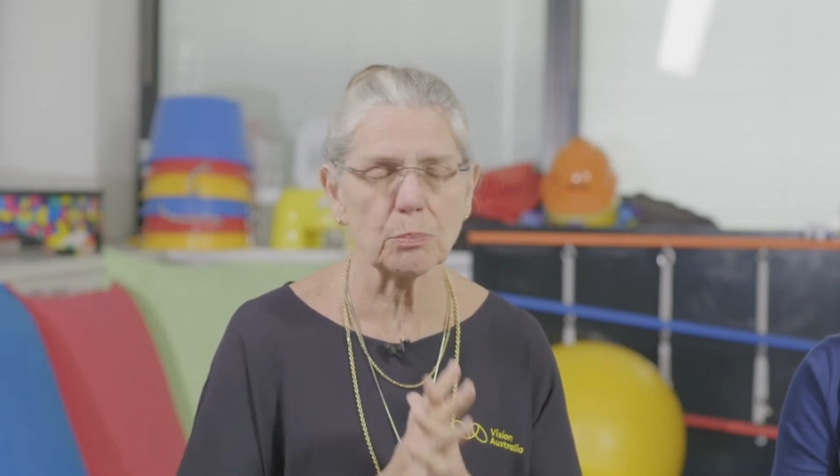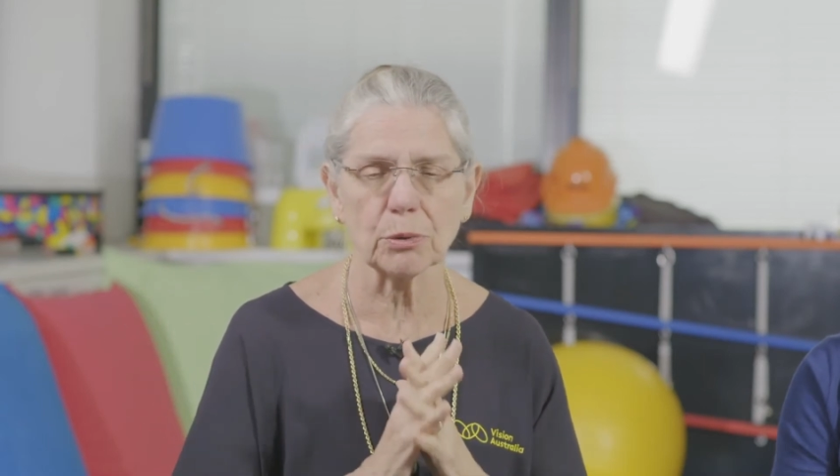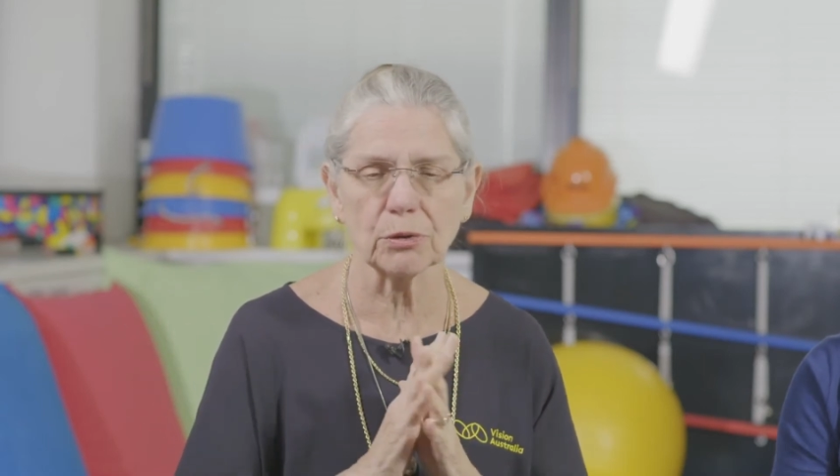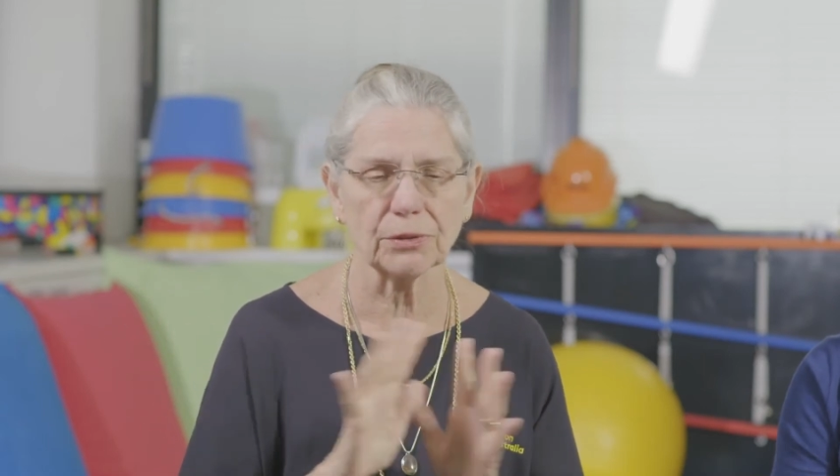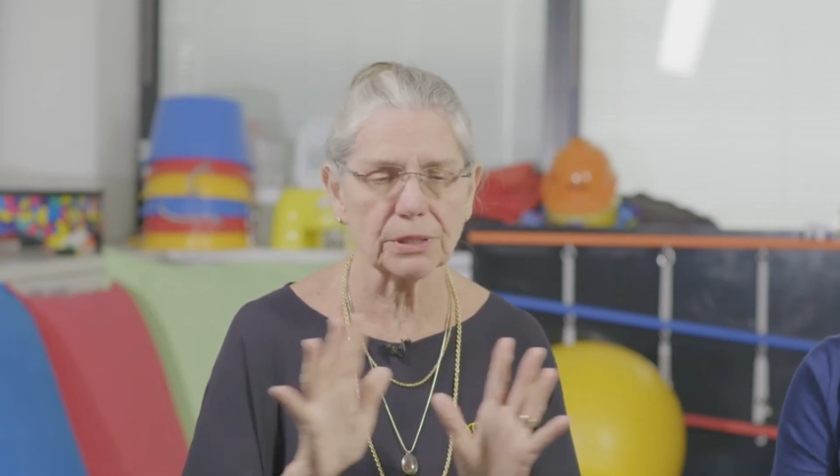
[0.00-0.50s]

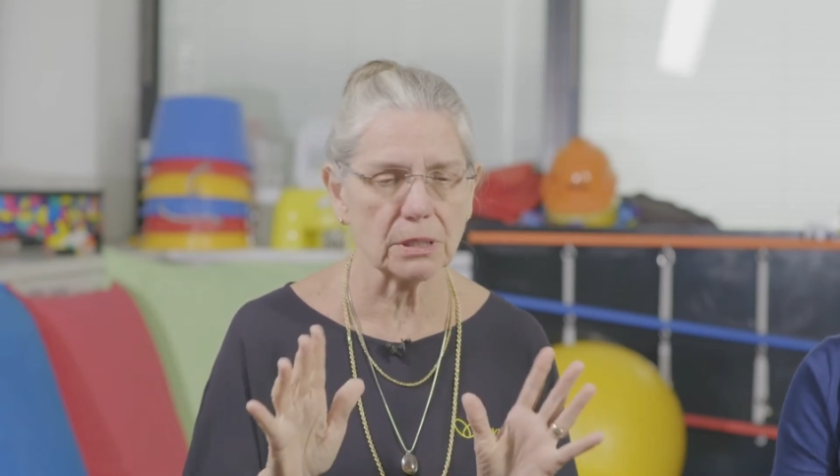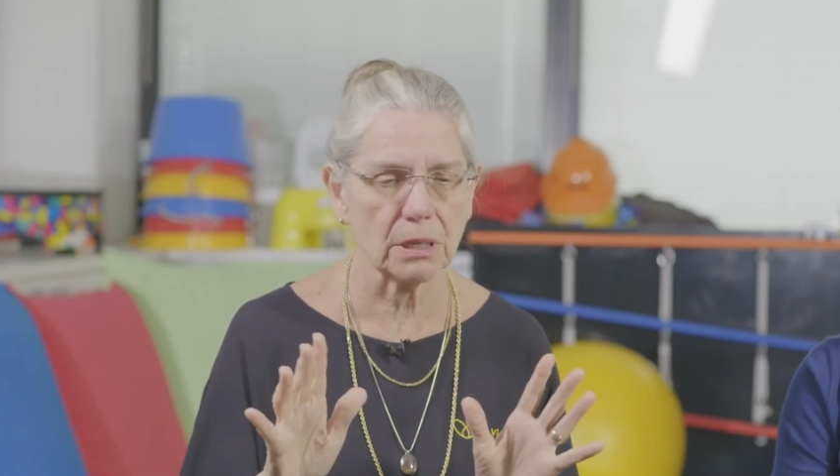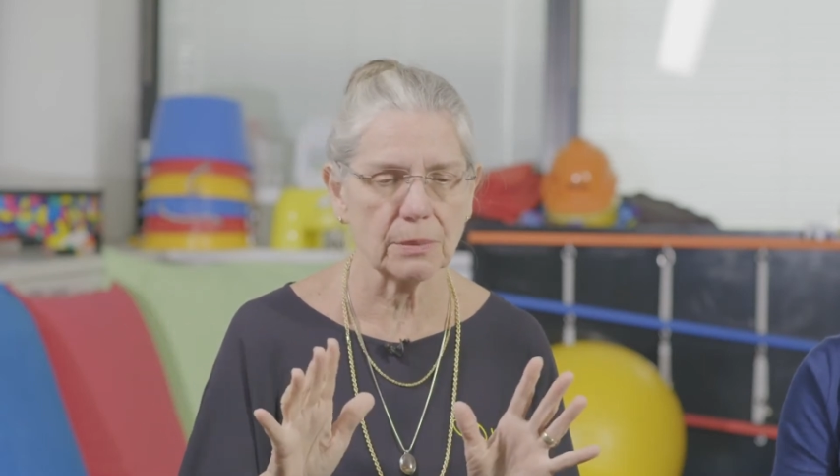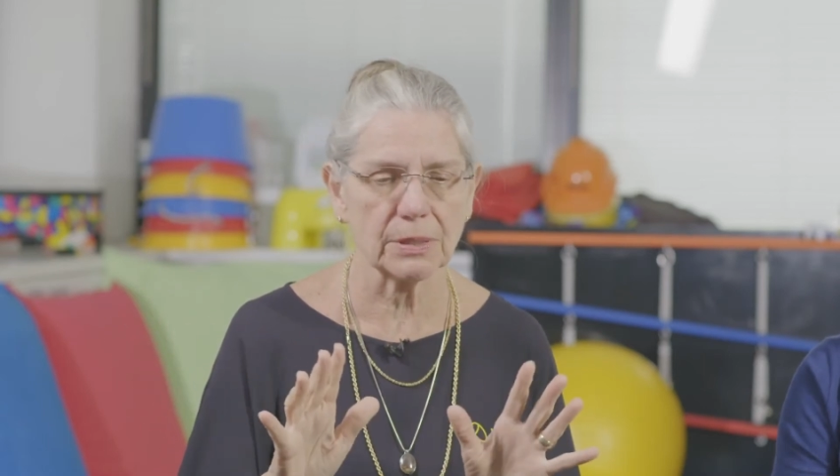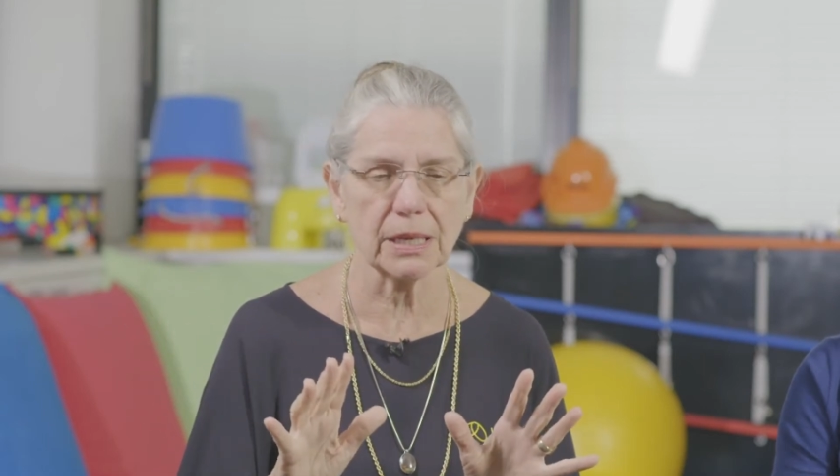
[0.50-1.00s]
perfect
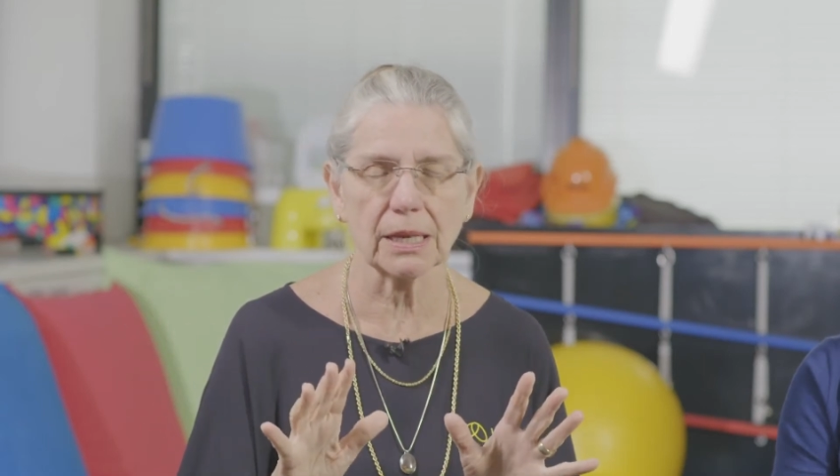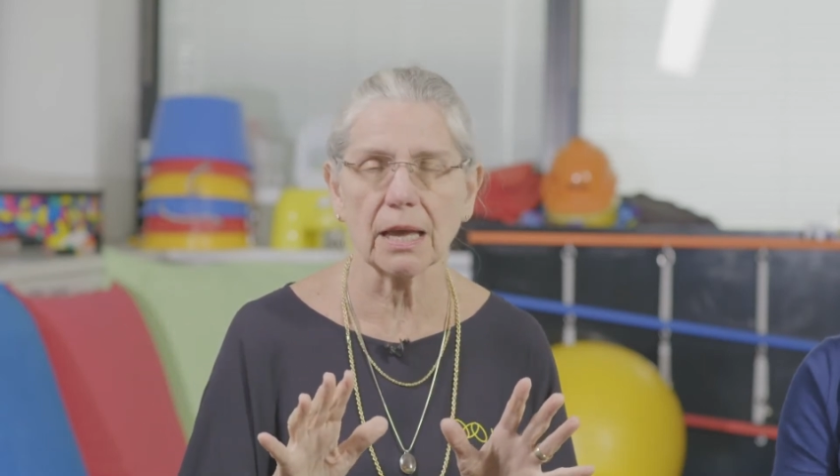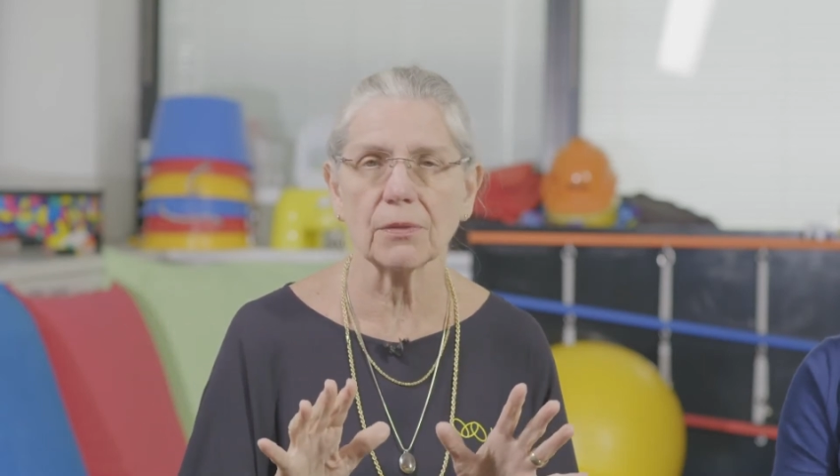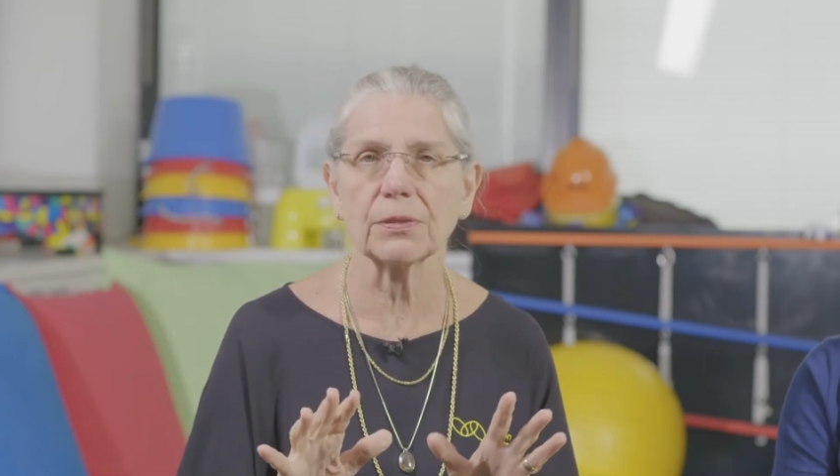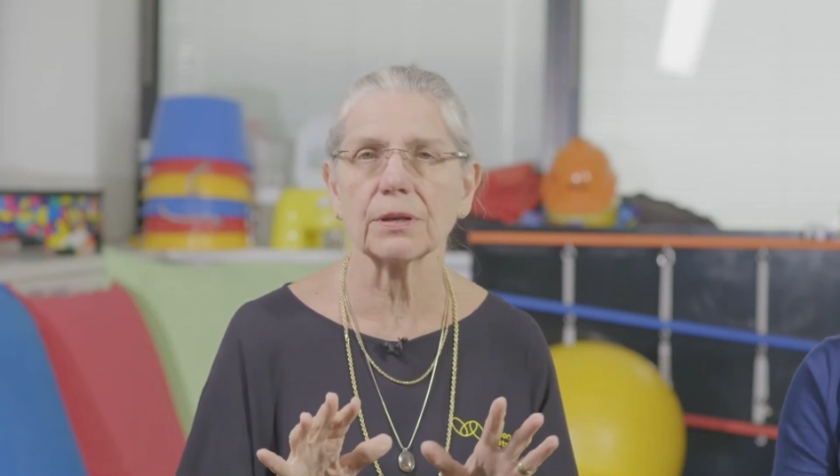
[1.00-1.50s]
time to get
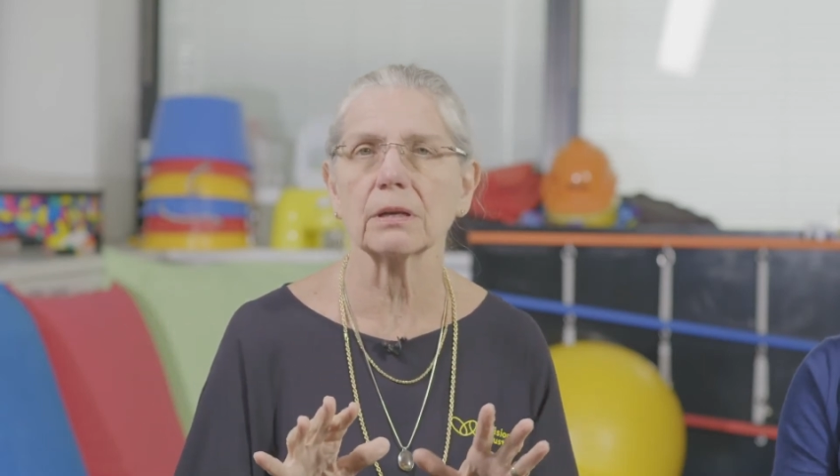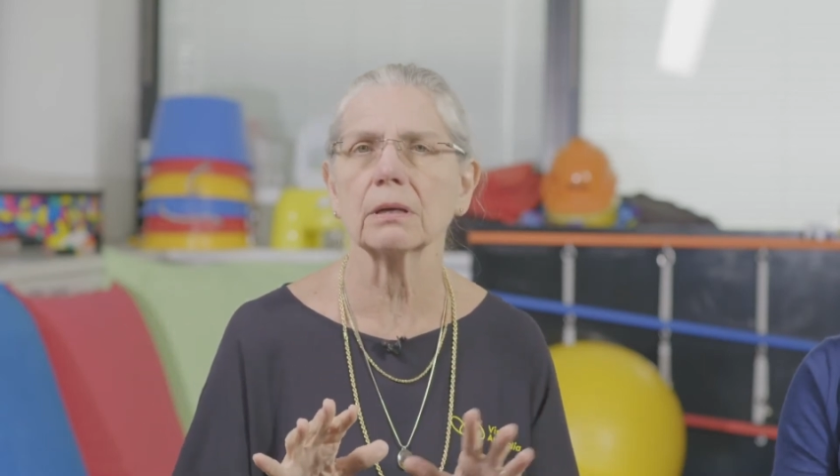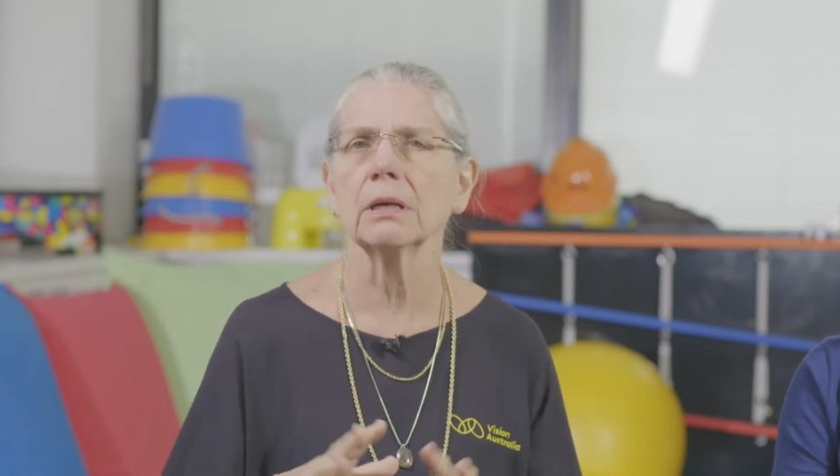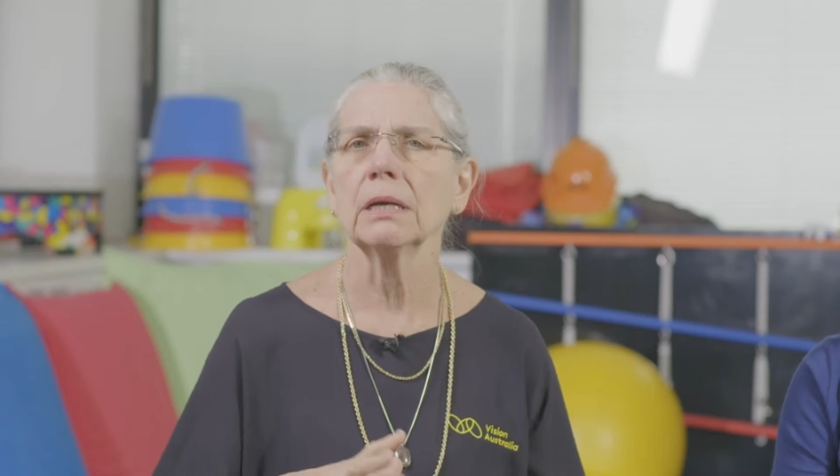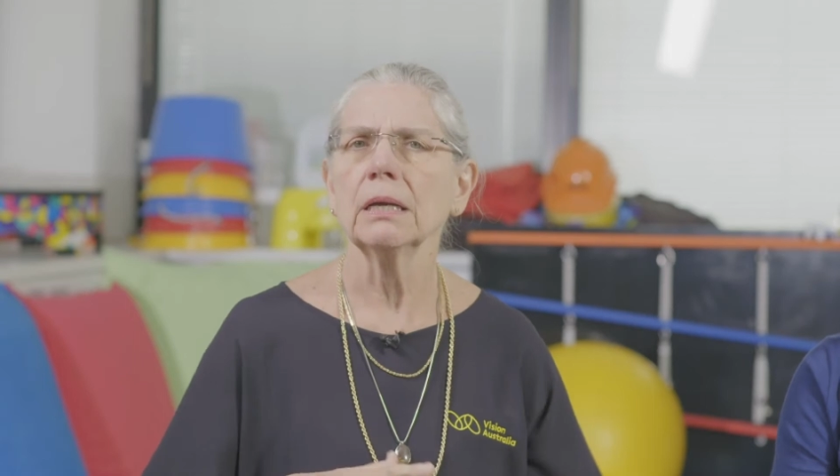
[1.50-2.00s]
out there